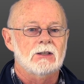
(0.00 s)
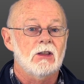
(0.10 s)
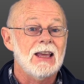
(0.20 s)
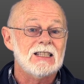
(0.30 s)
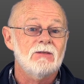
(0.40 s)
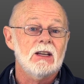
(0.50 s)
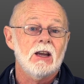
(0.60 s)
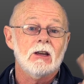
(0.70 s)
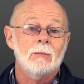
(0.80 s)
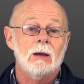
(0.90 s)
So that's a
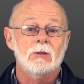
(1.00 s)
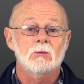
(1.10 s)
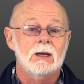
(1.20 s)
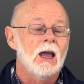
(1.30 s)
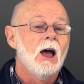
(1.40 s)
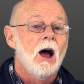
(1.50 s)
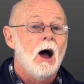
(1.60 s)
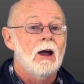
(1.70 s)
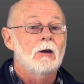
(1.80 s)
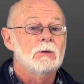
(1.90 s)
video coming up this week.
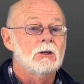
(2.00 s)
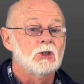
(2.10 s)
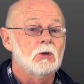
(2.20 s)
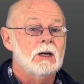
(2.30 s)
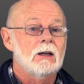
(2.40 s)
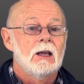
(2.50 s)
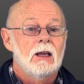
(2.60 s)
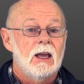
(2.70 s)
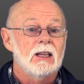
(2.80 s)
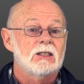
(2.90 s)
I hope you'll enjoy it.
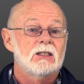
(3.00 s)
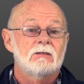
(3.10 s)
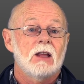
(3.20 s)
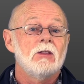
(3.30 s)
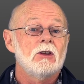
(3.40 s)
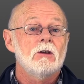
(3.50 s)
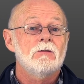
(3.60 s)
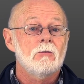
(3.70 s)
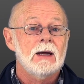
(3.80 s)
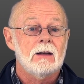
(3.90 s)
It's in the new
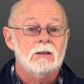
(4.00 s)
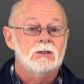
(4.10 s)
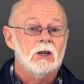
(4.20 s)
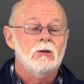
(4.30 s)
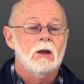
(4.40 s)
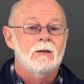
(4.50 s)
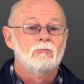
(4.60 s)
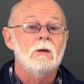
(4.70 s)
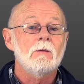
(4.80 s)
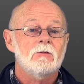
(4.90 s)
format, so
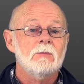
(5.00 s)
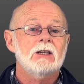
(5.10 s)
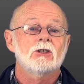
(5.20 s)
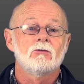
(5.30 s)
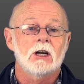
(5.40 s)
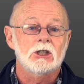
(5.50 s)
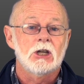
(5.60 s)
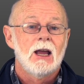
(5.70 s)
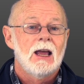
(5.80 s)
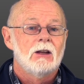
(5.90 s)
information
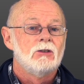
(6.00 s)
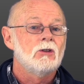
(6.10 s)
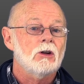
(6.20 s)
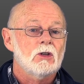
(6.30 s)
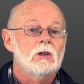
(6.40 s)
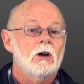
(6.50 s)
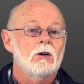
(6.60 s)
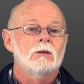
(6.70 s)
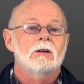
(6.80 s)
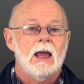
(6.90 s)
rich not too
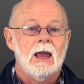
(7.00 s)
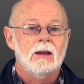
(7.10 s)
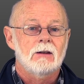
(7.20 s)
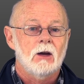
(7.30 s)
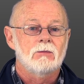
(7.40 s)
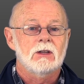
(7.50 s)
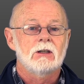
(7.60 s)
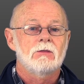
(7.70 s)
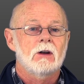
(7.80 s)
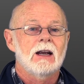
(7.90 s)
long, and hopefully
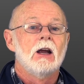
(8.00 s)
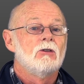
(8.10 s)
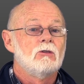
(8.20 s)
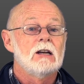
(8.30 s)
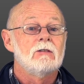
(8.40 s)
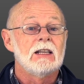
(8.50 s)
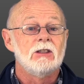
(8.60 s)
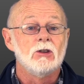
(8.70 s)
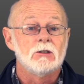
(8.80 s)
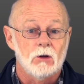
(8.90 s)
you'll find it really, really
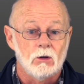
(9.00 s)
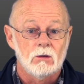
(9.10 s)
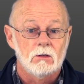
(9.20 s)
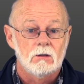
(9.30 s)
useful.